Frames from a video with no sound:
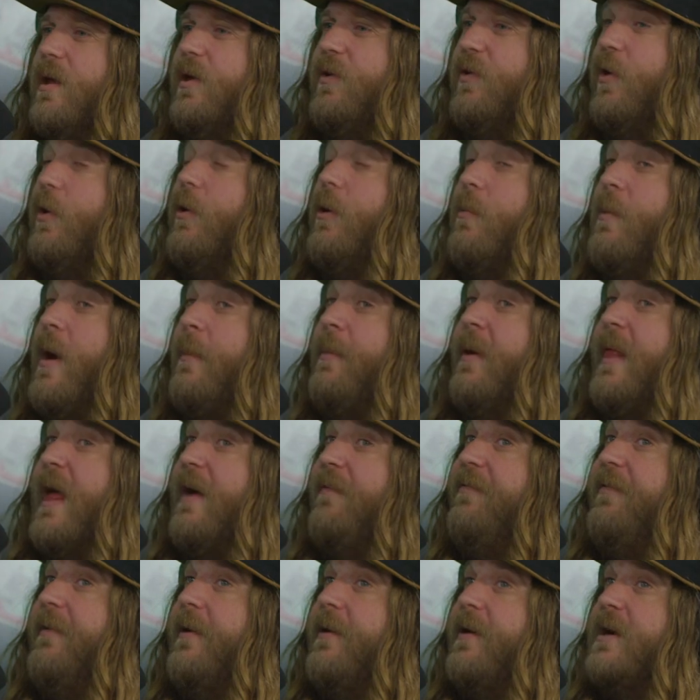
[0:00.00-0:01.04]
You do remember
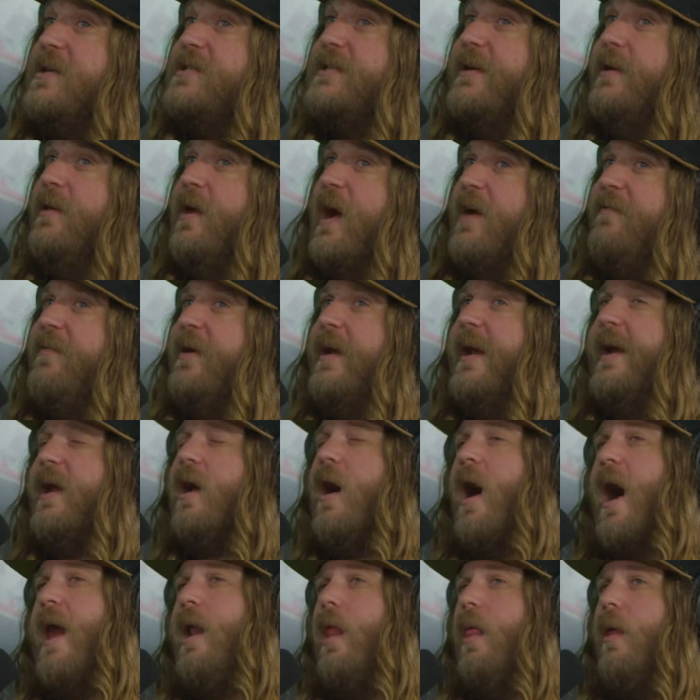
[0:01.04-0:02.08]
that for the rest of your life, and it
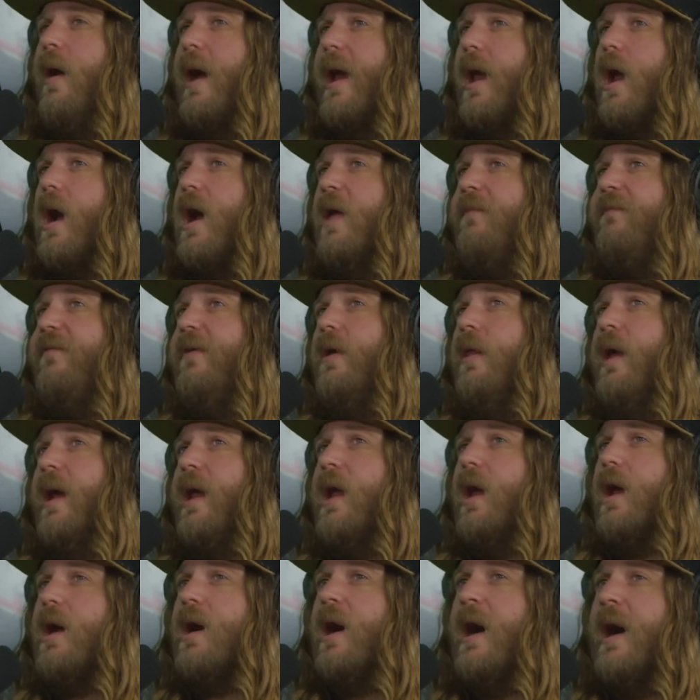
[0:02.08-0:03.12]
kind of like I feel like
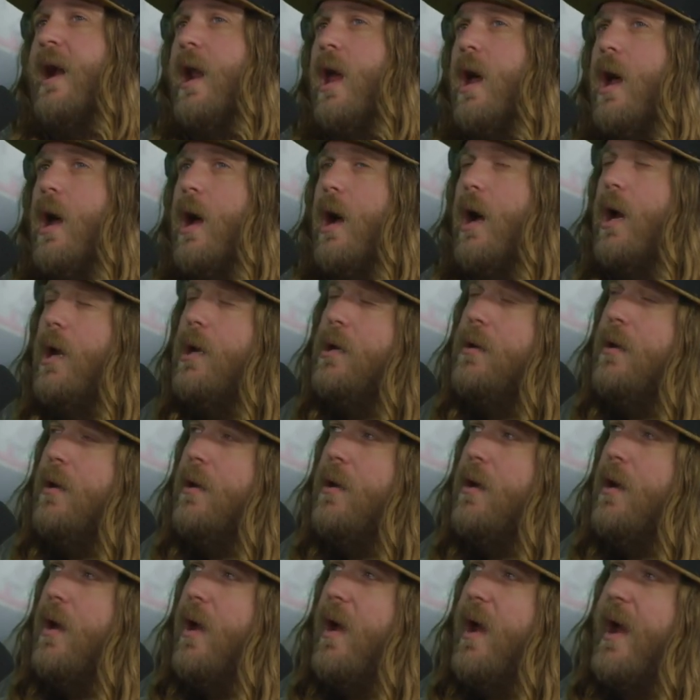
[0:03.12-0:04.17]
it kind of
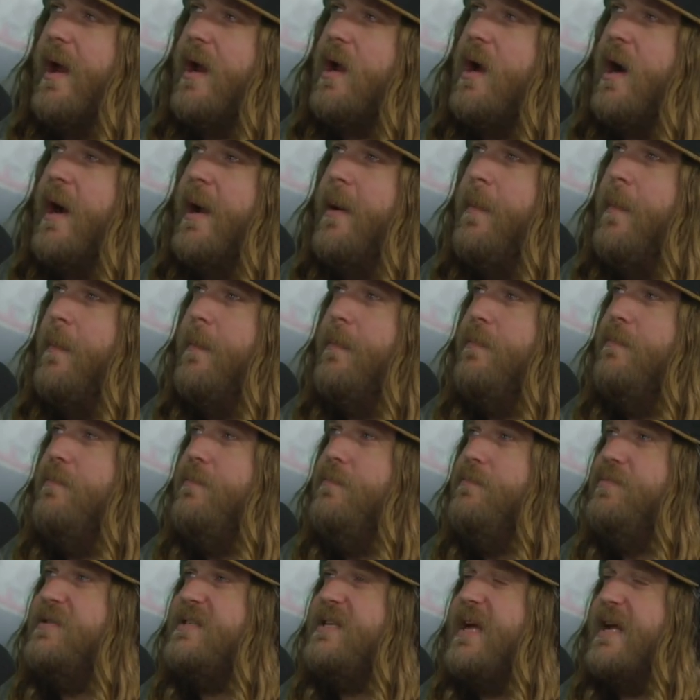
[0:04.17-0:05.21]
it kind
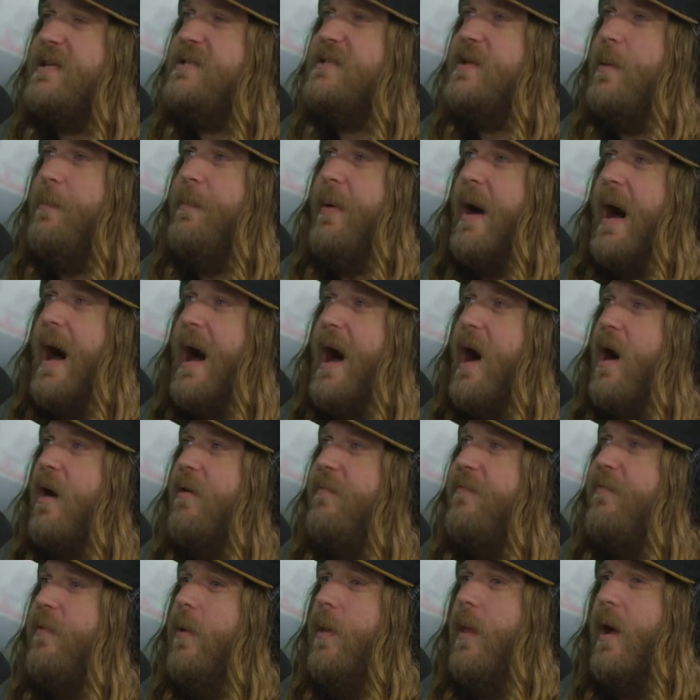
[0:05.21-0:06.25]
of sets the bar
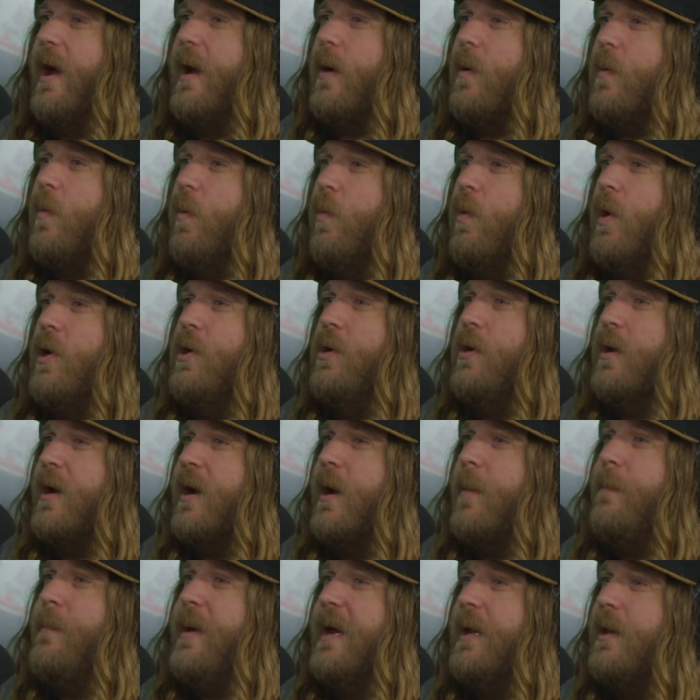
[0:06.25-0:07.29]
for like what you're
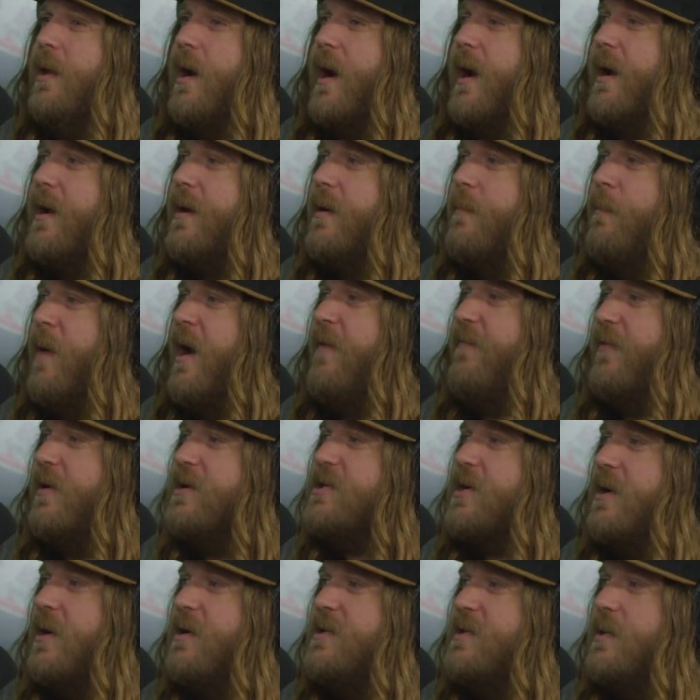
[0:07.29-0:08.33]
gonna be like. My
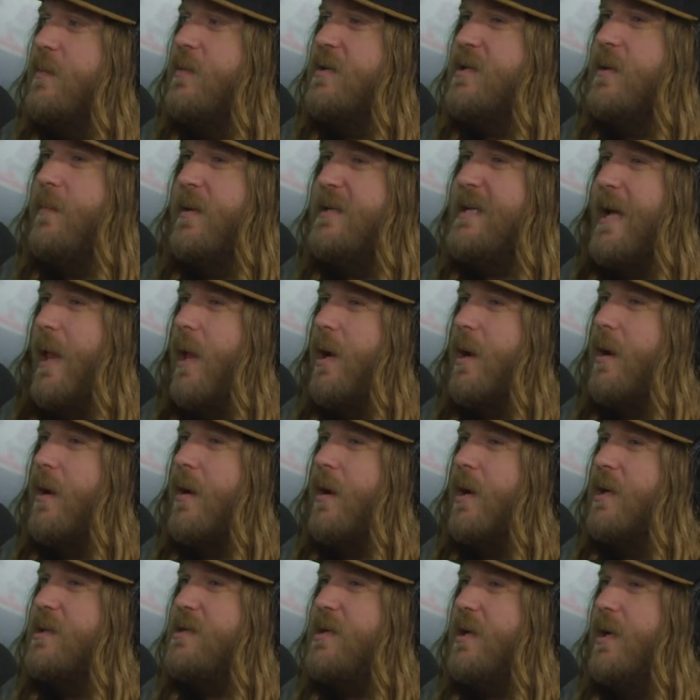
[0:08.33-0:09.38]
first concert was a Metallica
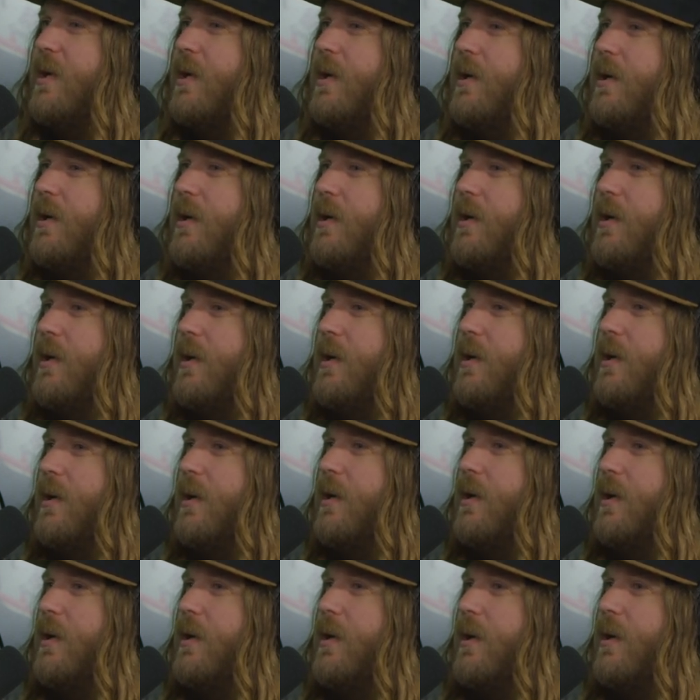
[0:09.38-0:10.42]
concert,
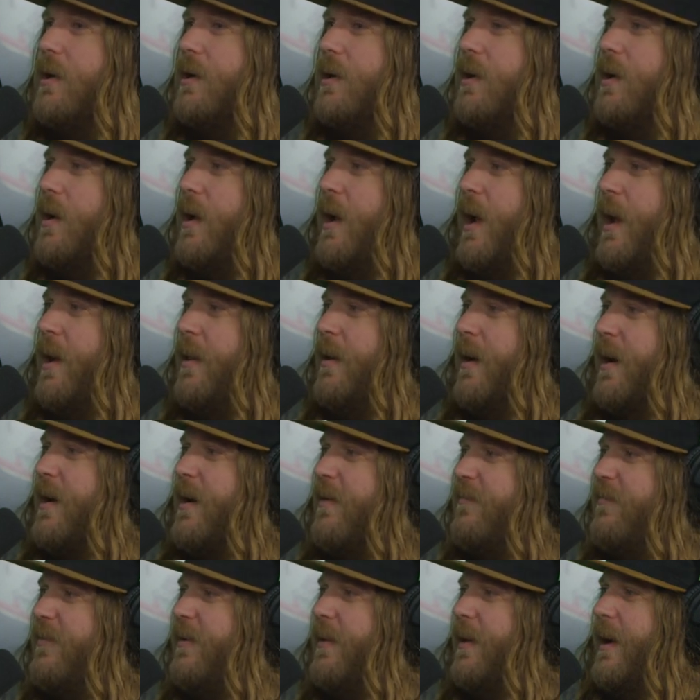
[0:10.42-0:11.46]
and like
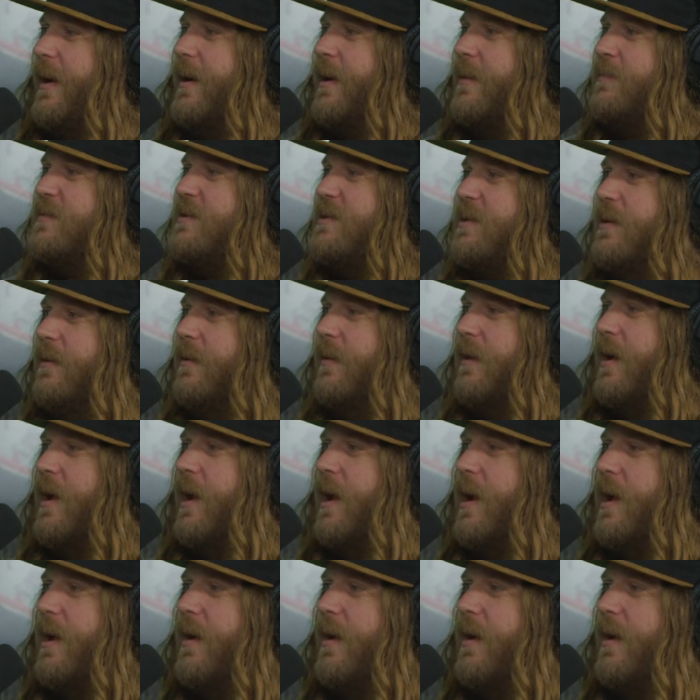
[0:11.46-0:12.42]
I feel like I'm still kind